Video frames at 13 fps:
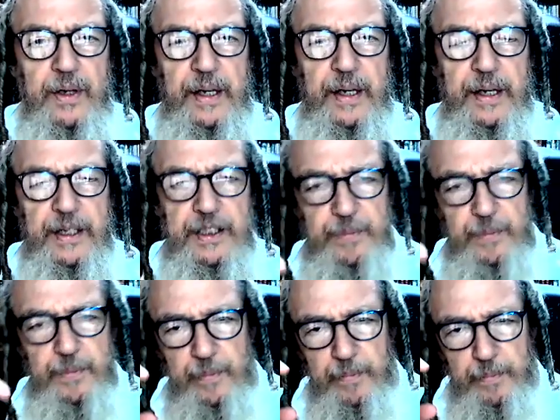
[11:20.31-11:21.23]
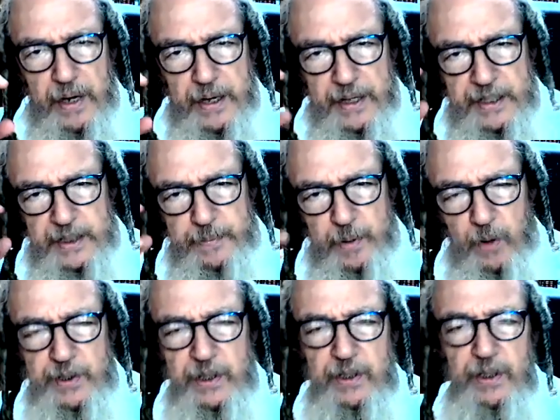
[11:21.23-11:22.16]
is by
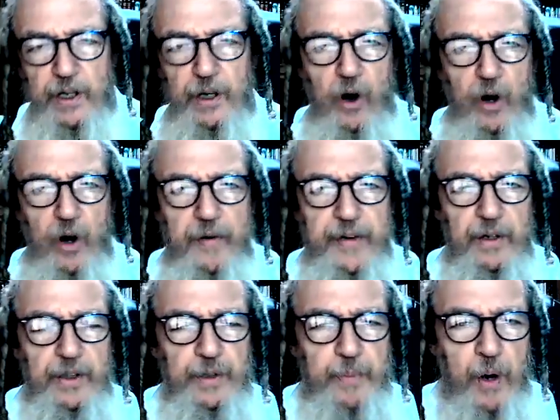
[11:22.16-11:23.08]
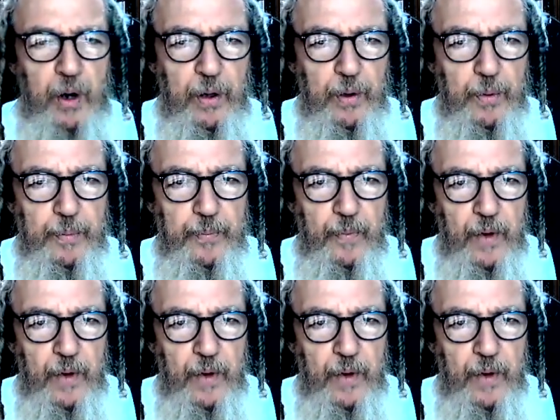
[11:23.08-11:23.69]
exposing the glory of HaKadosh Baruch Hu.